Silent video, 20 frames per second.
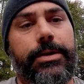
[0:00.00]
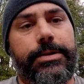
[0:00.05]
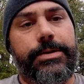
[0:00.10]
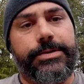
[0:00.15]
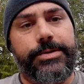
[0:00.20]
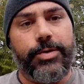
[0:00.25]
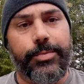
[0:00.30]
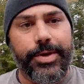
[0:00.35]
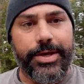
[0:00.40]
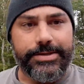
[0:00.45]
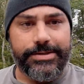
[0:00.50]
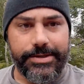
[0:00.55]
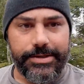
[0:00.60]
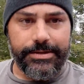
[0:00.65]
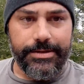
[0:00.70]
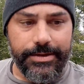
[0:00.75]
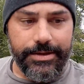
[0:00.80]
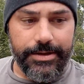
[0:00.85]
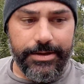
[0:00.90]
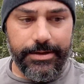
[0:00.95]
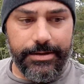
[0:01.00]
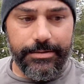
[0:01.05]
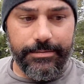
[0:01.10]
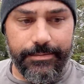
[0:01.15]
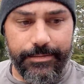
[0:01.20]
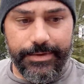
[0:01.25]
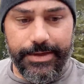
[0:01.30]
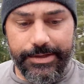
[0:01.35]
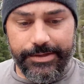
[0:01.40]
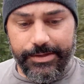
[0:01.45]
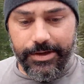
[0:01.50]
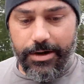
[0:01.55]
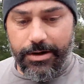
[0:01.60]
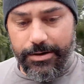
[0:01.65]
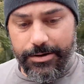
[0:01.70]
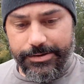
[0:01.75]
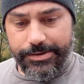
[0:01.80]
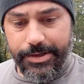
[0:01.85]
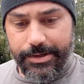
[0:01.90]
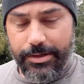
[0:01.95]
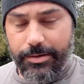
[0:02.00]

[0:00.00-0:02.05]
So basically, this car is going to